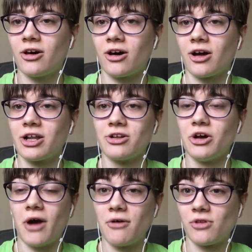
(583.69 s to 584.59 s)
I didn't
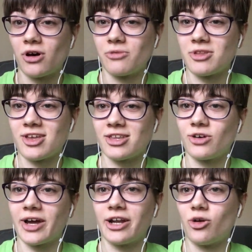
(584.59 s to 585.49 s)
know how long it would take,
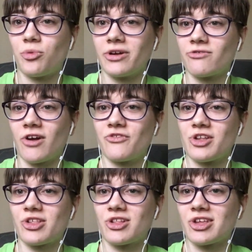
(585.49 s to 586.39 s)
though. I had no point of
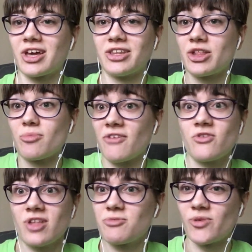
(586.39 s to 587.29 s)
reference, because again, this is my
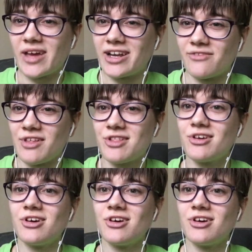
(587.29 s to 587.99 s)
first time doing any of this.